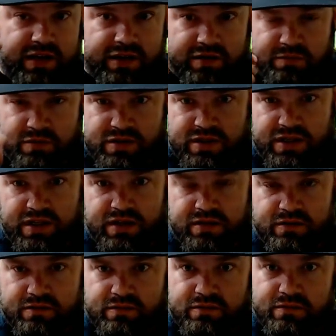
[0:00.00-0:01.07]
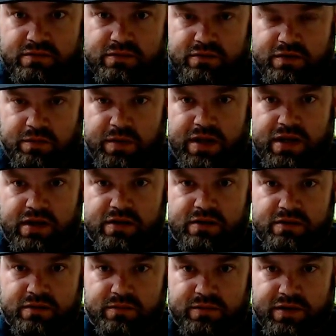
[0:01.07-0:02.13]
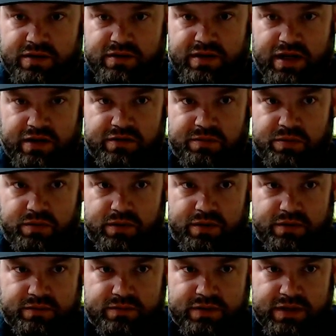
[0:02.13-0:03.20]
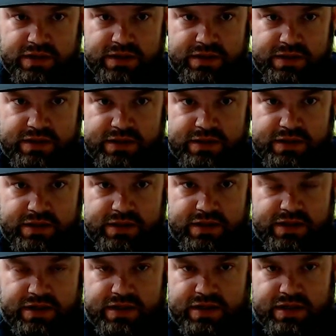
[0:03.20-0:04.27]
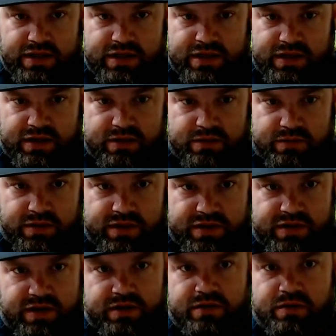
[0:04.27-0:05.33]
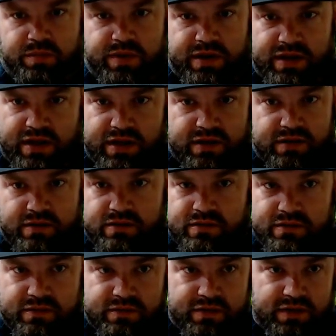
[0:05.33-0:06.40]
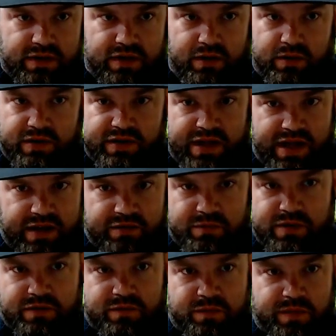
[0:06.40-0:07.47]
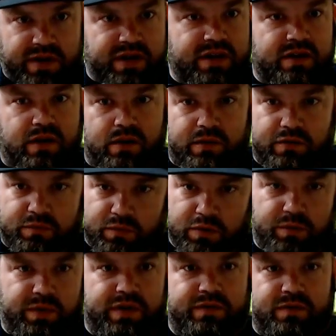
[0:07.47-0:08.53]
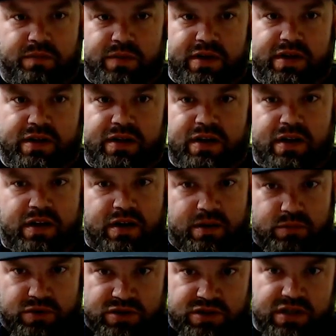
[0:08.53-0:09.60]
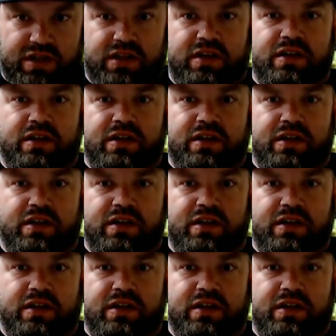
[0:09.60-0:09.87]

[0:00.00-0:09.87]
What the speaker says: machine to me with tech support, and it will continue to be that. It always has been for me and always will be for me. A machine